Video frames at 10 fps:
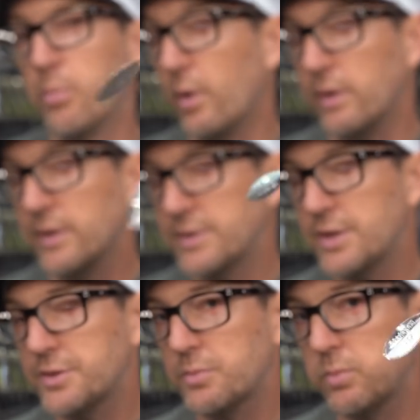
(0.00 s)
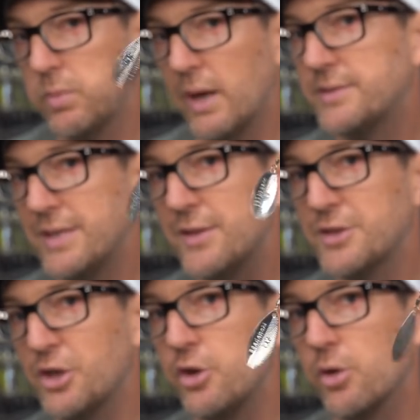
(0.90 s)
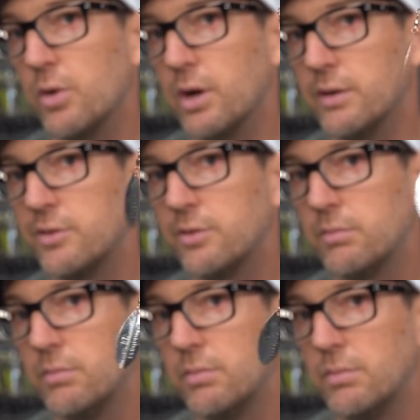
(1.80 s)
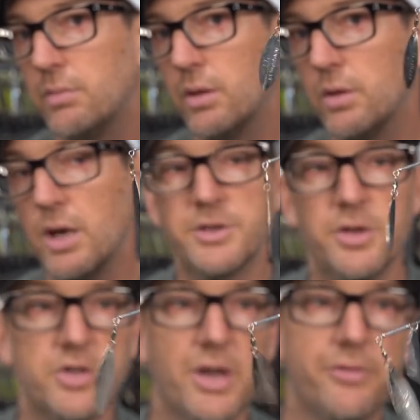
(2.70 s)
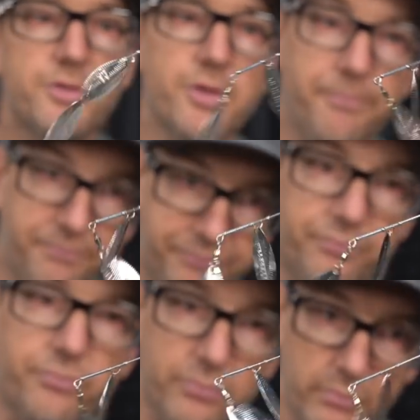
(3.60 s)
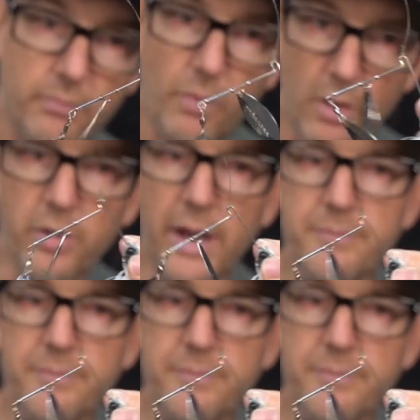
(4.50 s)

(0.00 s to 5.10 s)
point. This is, I see this on your rods yes. a lot too, Jeff. That's so, the one that I like. Okay,